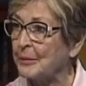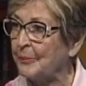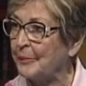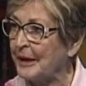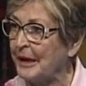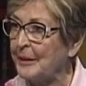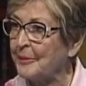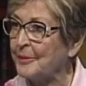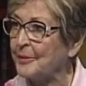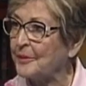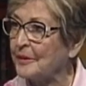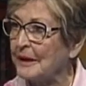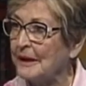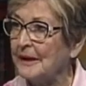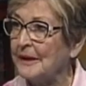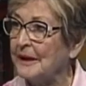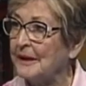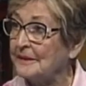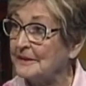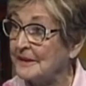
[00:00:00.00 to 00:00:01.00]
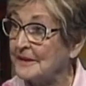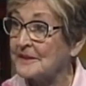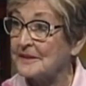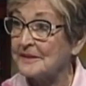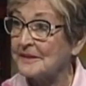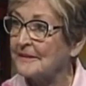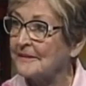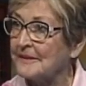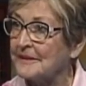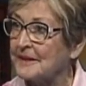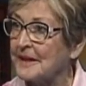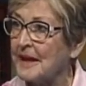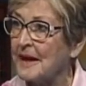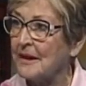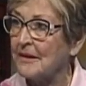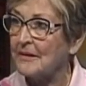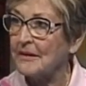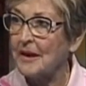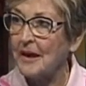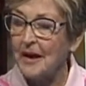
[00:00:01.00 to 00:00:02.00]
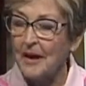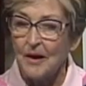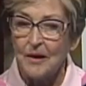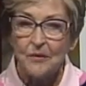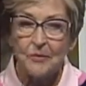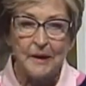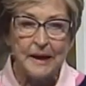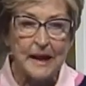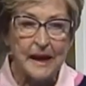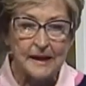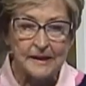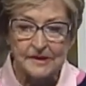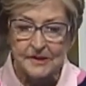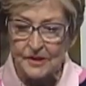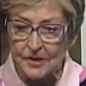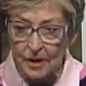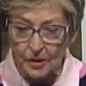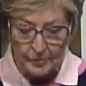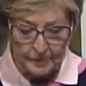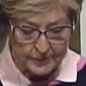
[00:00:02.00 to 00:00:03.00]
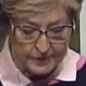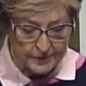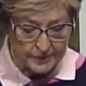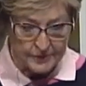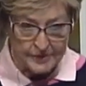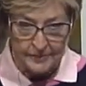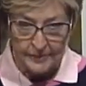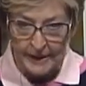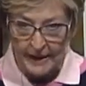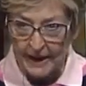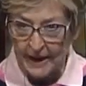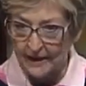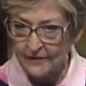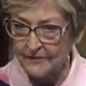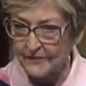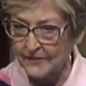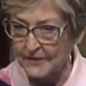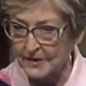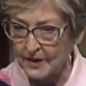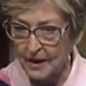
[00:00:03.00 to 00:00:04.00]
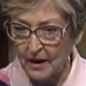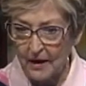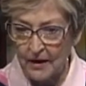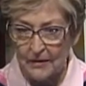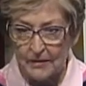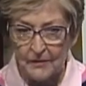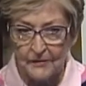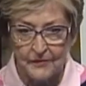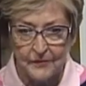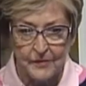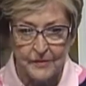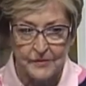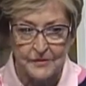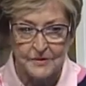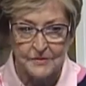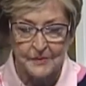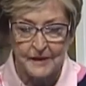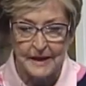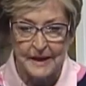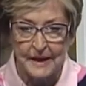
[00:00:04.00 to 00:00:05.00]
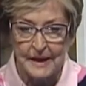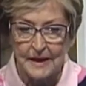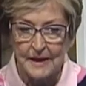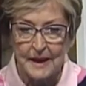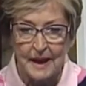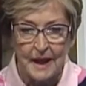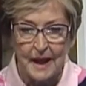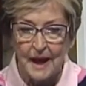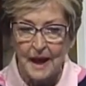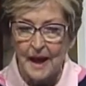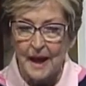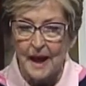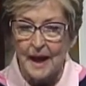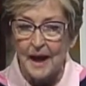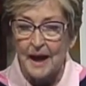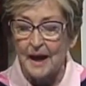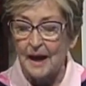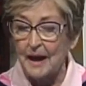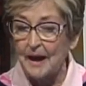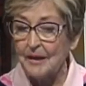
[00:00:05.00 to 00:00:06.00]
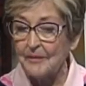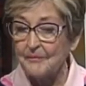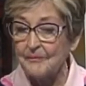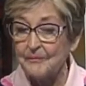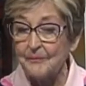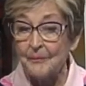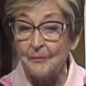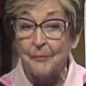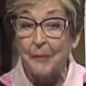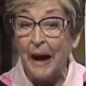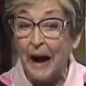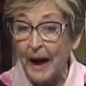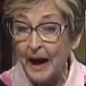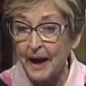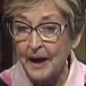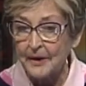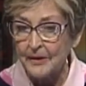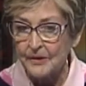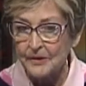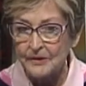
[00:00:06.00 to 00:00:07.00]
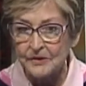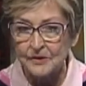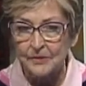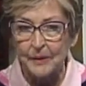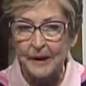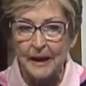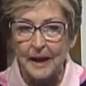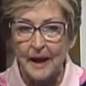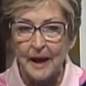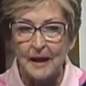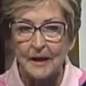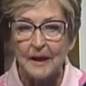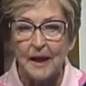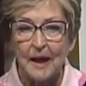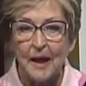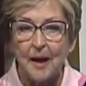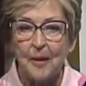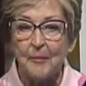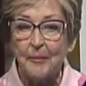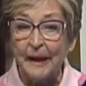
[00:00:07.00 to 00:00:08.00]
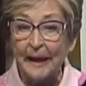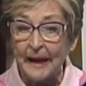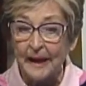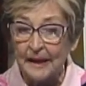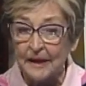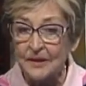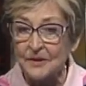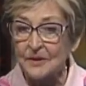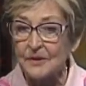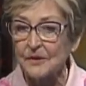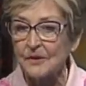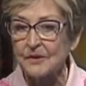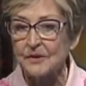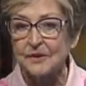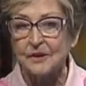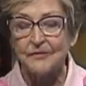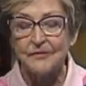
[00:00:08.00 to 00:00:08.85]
people in this little town. We had sculptors, we had photographers, we had potters, we had painters of